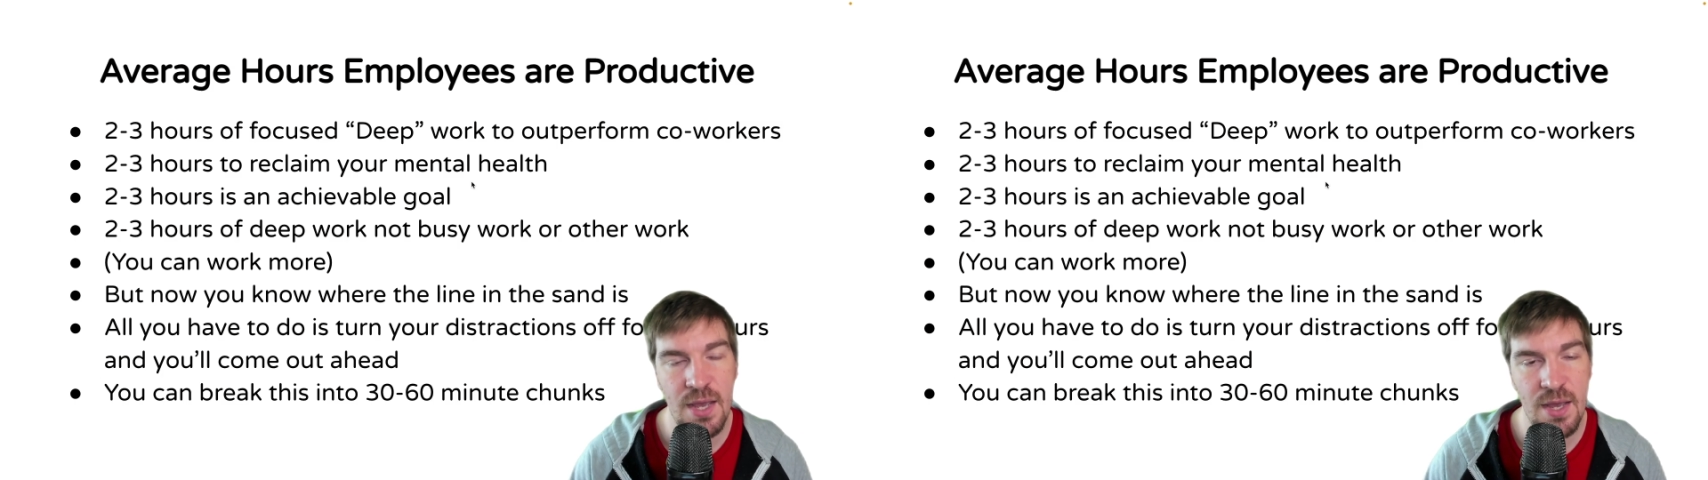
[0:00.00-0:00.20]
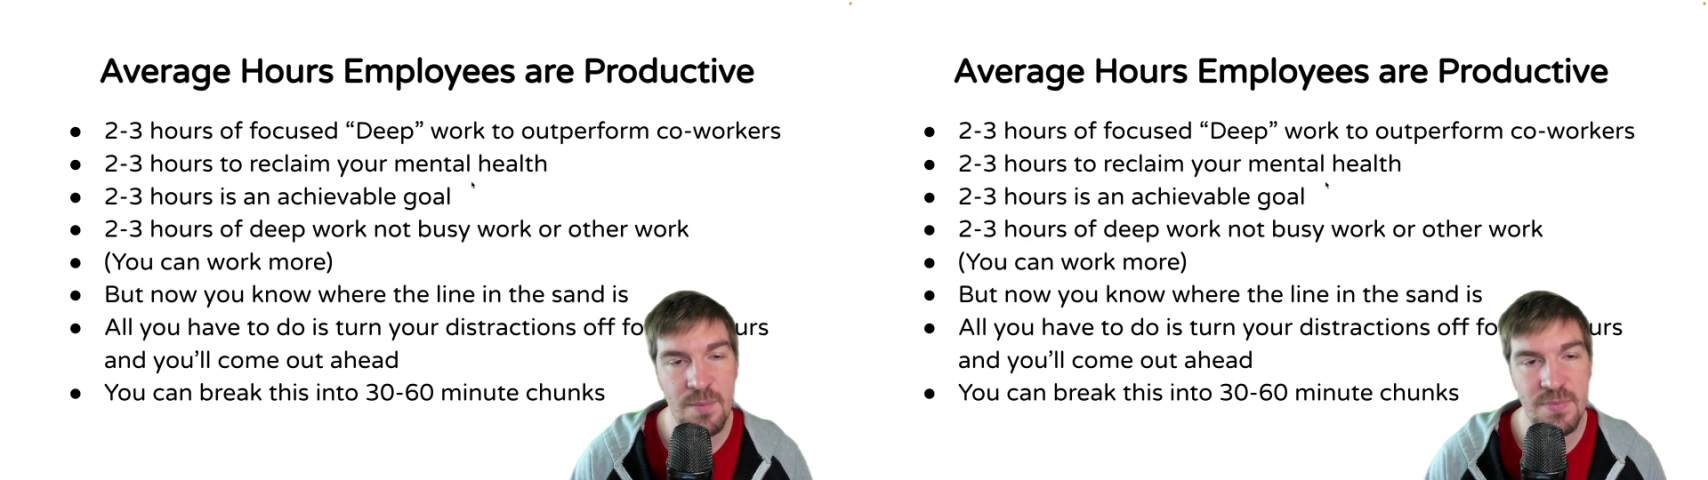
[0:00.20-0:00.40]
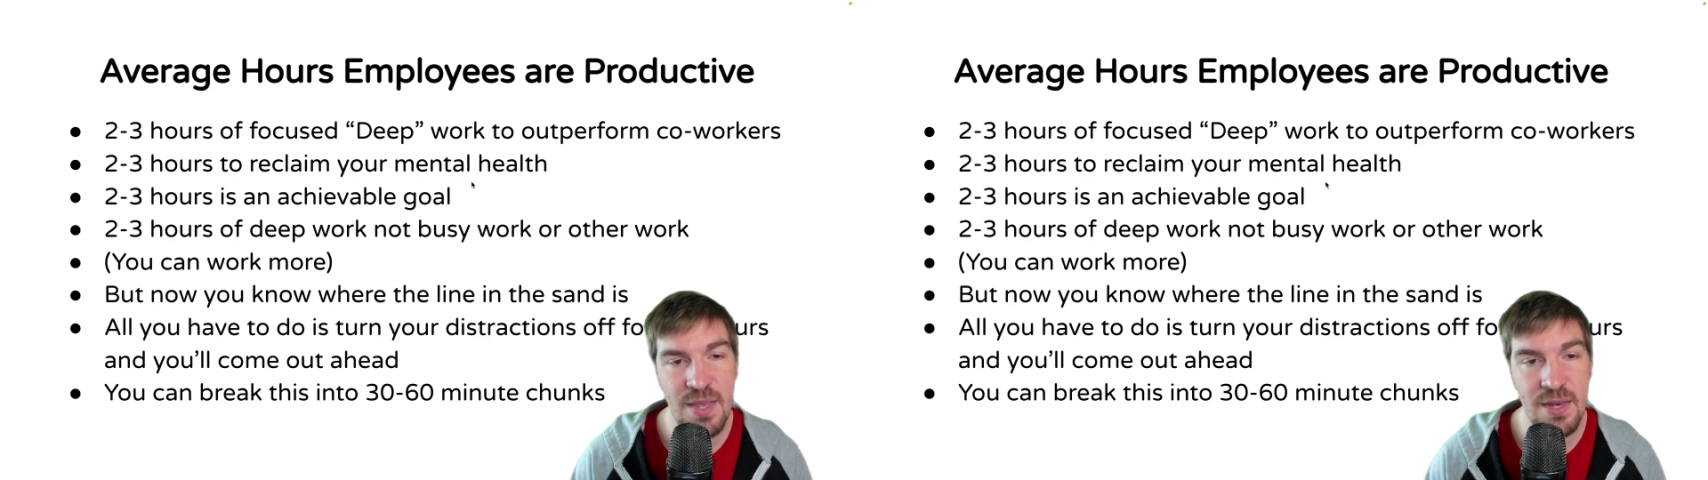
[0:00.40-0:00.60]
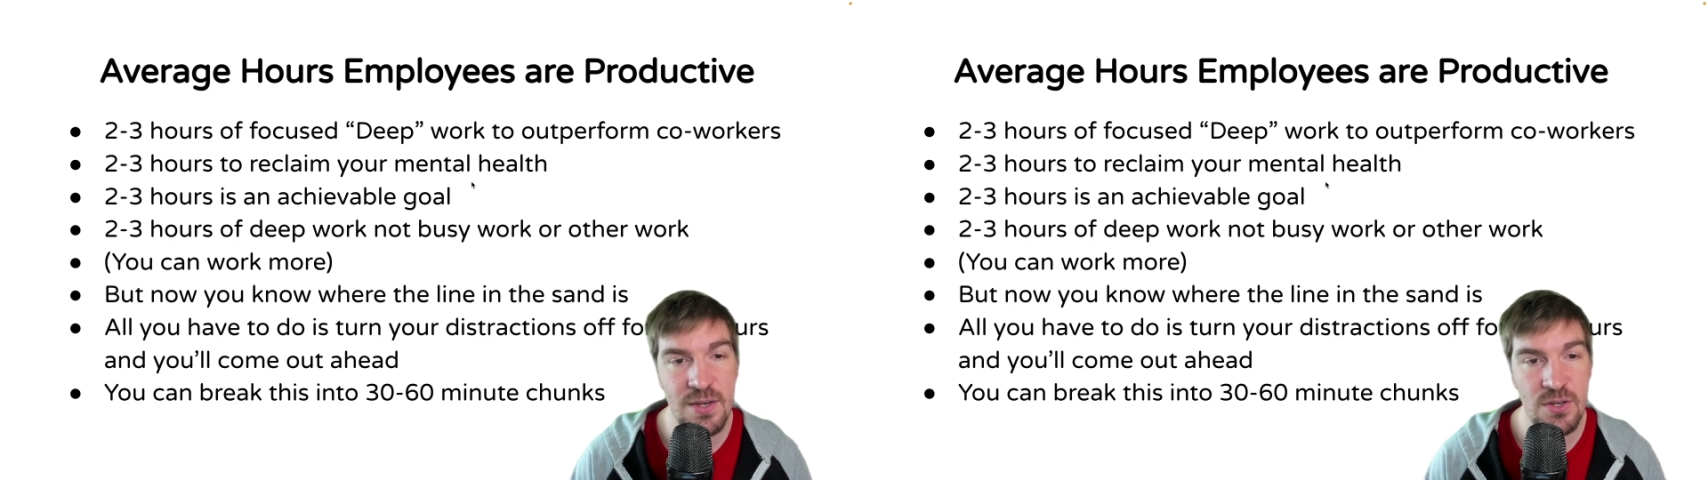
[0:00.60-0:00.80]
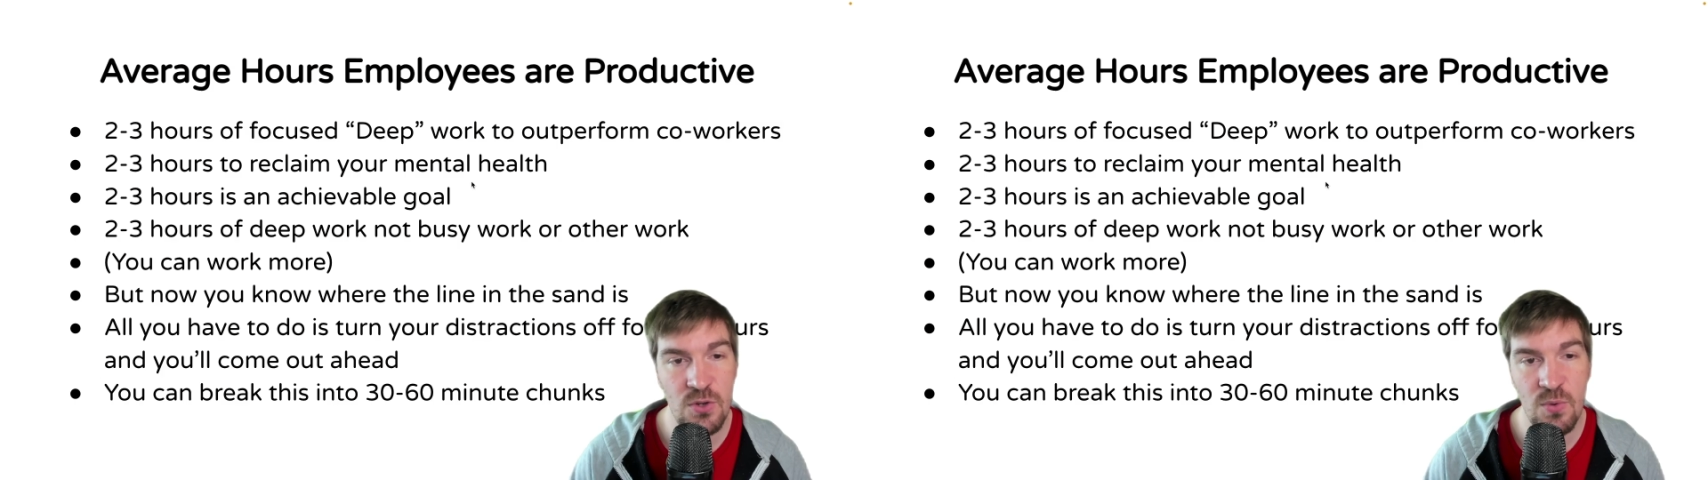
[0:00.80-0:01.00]

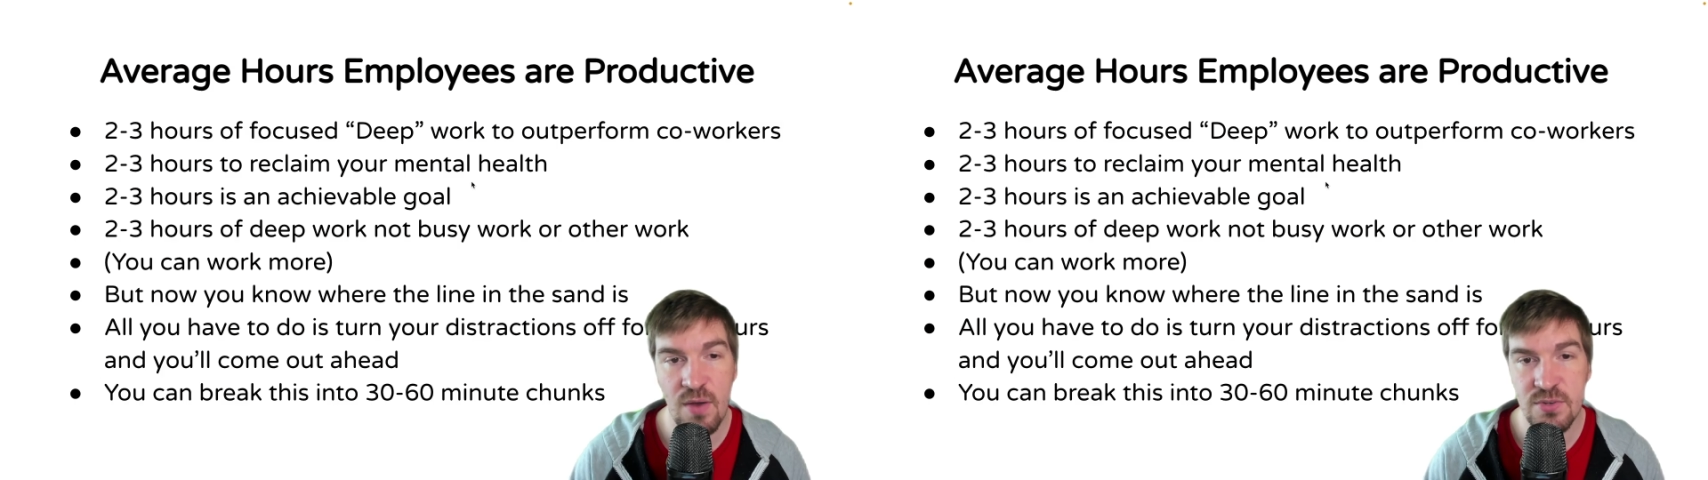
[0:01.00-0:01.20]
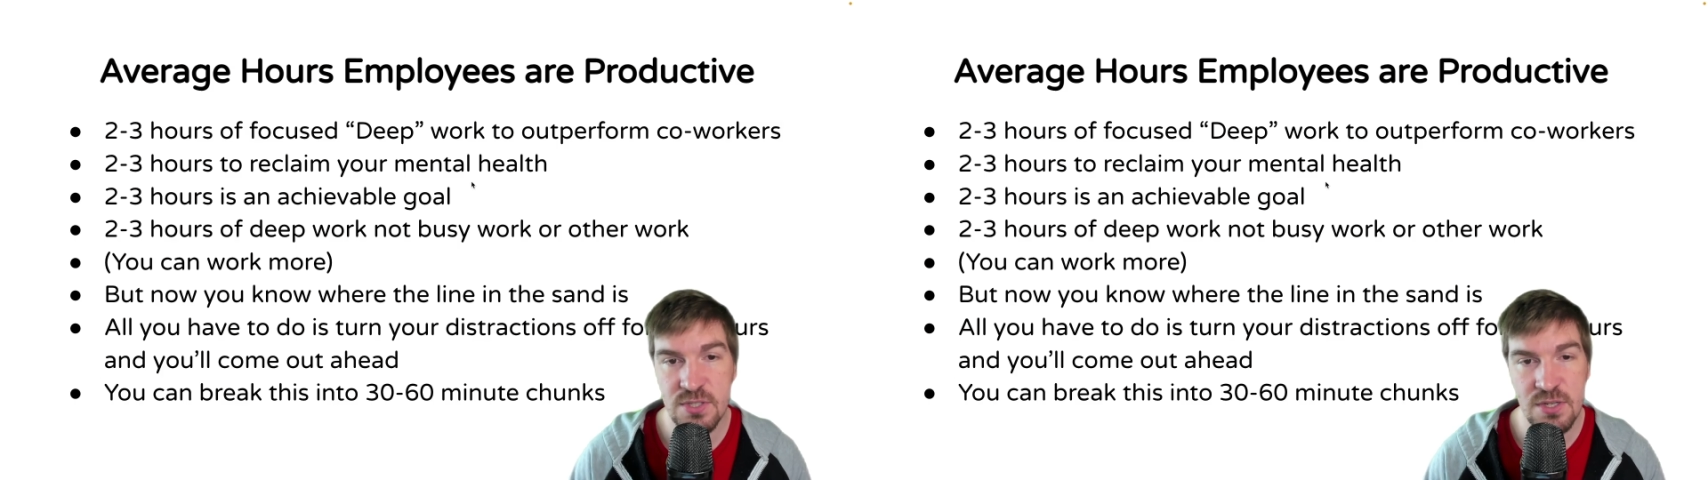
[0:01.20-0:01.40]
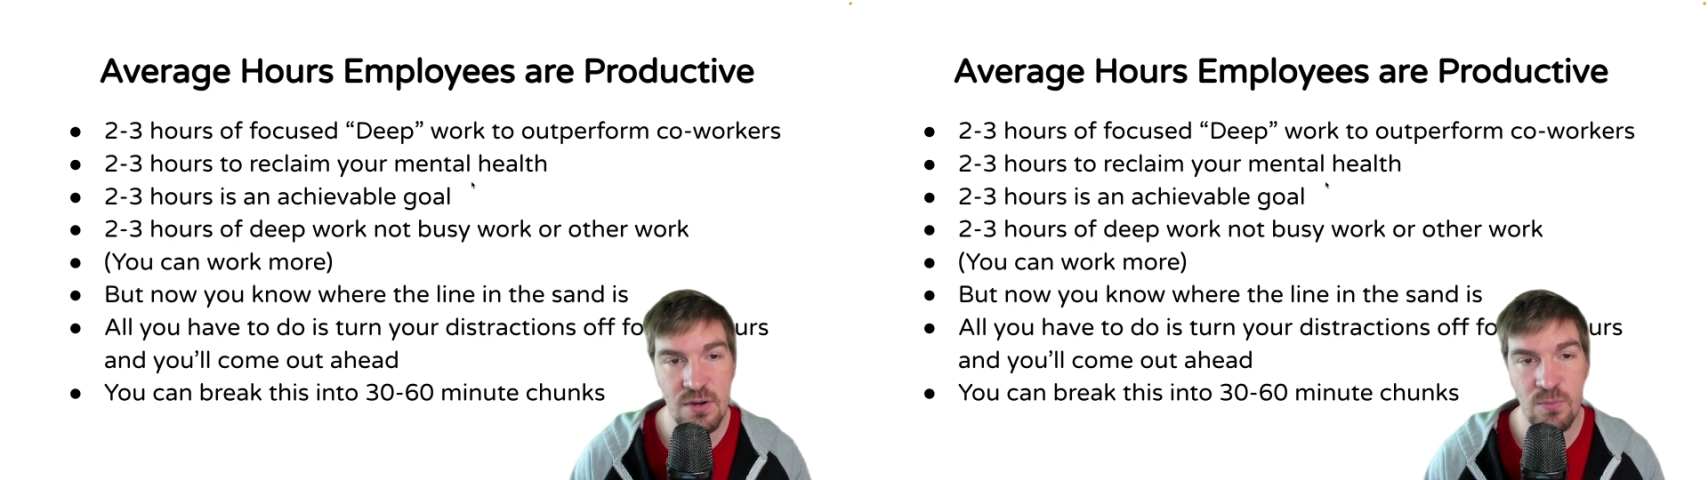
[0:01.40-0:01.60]
then you obviously